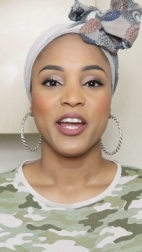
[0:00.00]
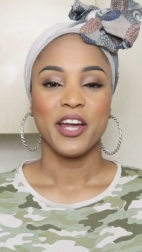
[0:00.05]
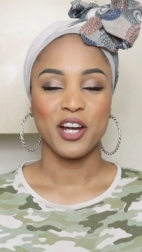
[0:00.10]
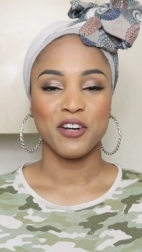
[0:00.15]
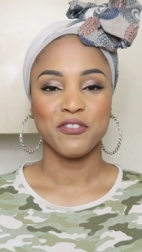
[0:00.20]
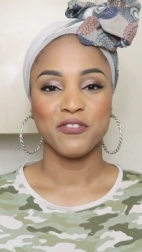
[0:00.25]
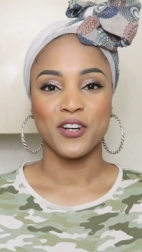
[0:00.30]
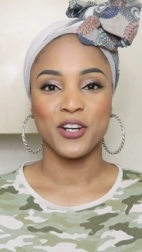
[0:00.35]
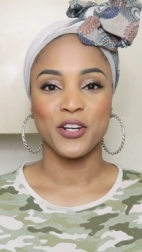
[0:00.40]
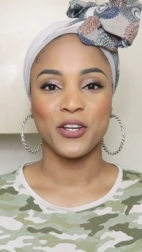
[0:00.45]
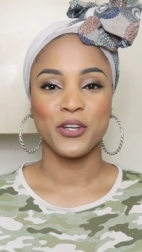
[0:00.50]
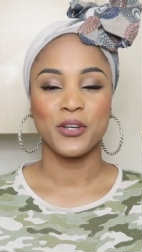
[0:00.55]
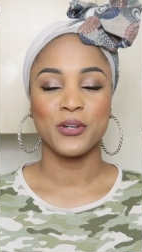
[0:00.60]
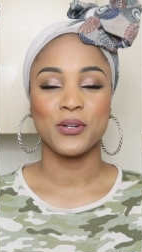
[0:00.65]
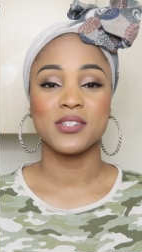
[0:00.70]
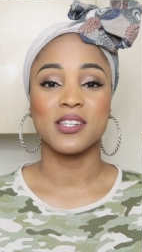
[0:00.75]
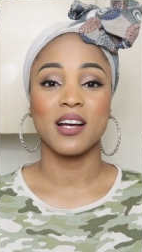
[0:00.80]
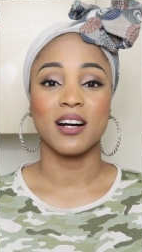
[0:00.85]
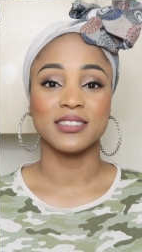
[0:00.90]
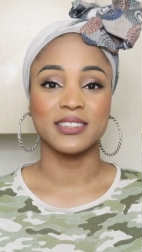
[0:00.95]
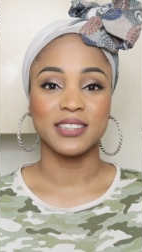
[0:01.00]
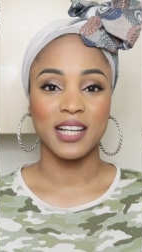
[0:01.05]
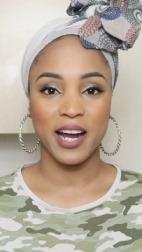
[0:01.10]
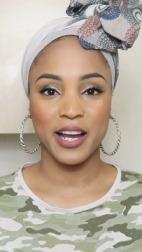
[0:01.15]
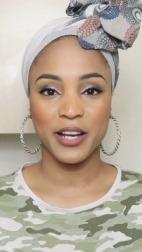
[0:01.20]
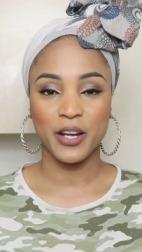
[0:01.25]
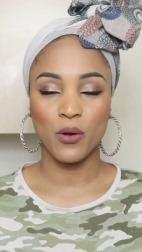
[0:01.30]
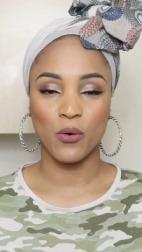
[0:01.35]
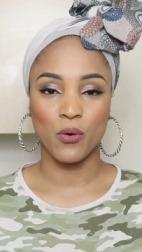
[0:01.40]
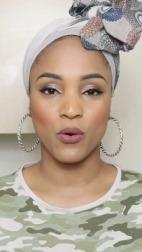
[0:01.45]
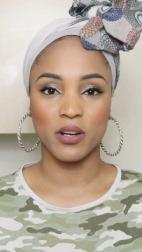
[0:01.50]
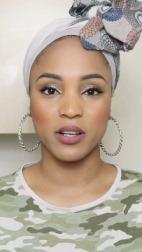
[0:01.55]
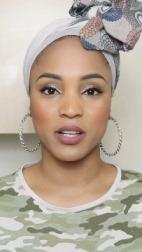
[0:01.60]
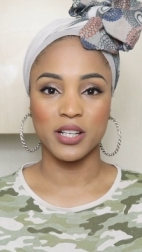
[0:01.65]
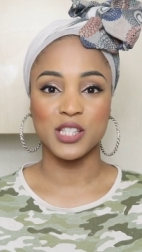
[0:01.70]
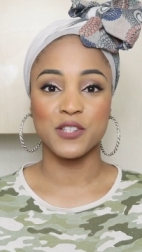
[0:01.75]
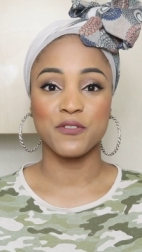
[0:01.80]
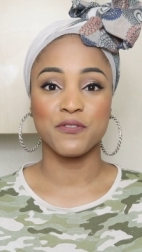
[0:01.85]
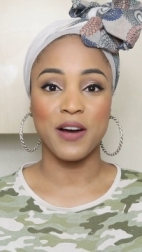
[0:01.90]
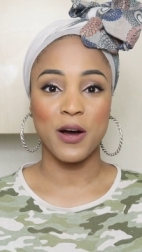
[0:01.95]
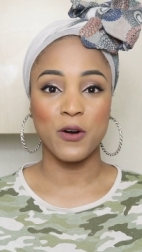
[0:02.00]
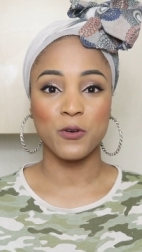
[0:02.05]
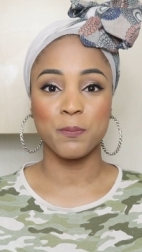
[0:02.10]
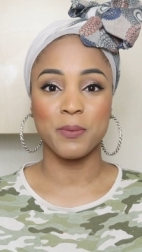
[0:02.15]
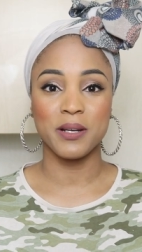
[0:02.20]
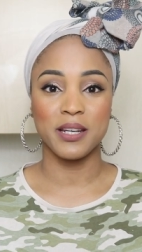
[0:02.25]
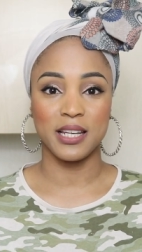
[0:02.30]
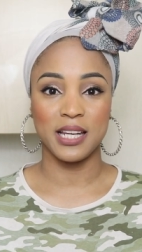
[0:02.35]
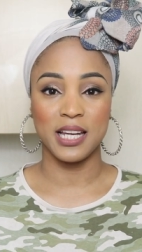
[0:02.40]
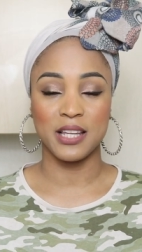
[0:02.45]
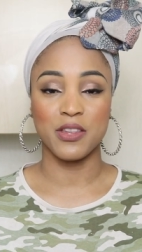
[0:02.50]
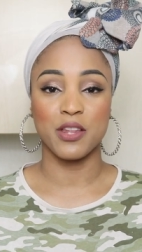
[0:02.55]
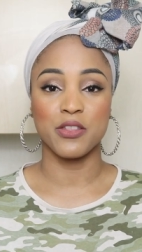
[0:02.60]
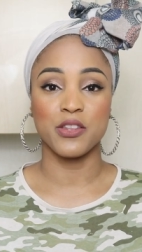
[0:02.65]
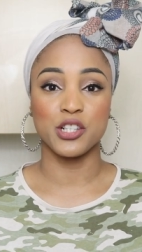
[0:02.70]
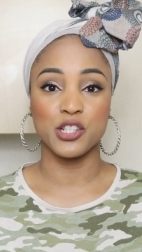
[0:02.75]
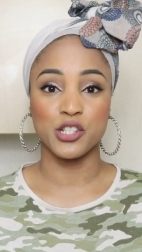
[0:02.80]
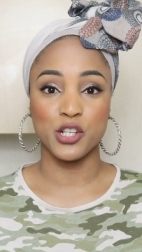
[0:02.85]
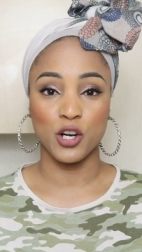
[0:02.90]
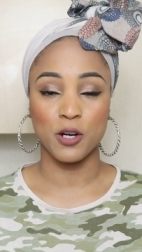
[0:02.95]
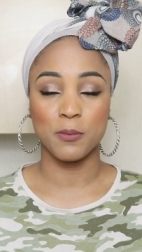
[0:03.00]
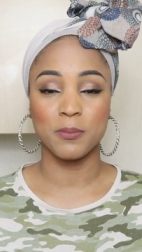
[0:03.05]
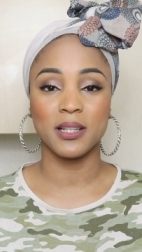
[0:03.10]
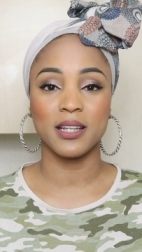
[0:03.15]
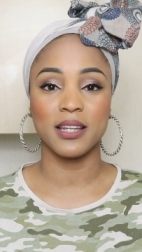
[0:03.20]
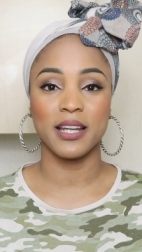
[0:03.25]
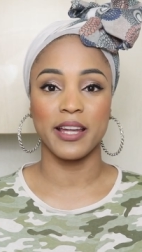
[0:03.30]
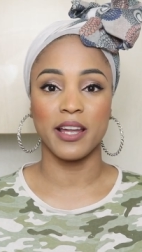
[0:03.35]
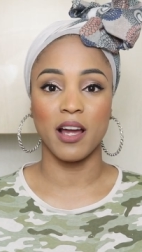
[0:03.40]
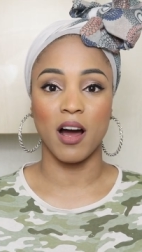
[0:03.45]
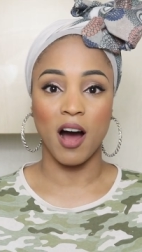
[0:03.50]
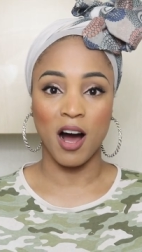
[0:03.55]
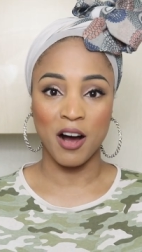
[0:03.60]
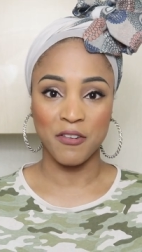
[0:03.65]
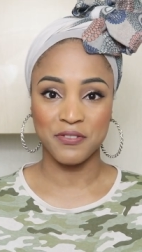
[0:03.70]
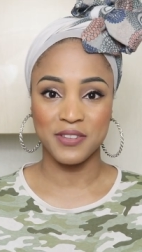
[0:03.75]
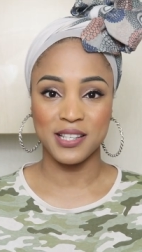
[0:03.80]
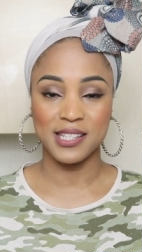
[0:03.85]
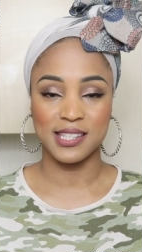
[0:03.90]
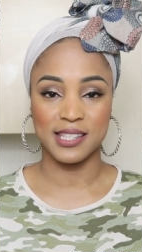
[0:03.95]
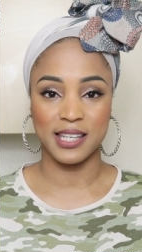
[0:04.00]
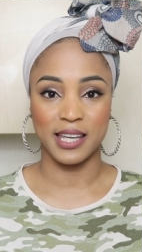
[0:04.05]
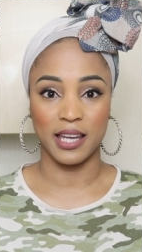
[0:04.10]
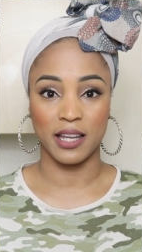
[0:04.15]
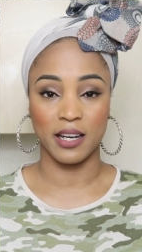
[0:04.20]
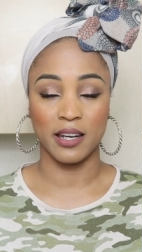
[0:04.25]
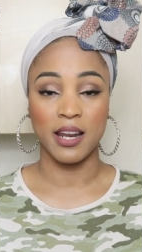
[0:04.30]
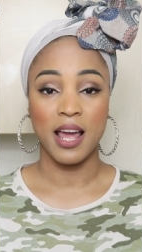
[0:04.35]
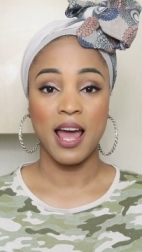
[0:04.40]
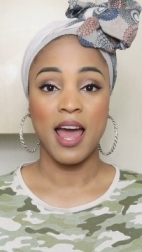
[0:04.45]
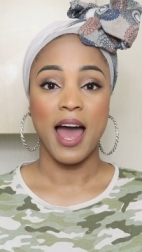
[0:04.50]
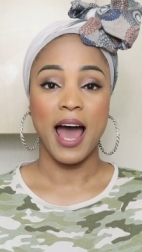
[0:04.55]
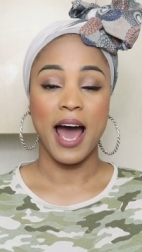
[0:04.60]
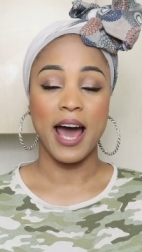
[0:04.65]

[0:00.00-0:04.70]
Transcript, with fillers: Hair follicles are tiny organs found beneath the dermal layer of the skin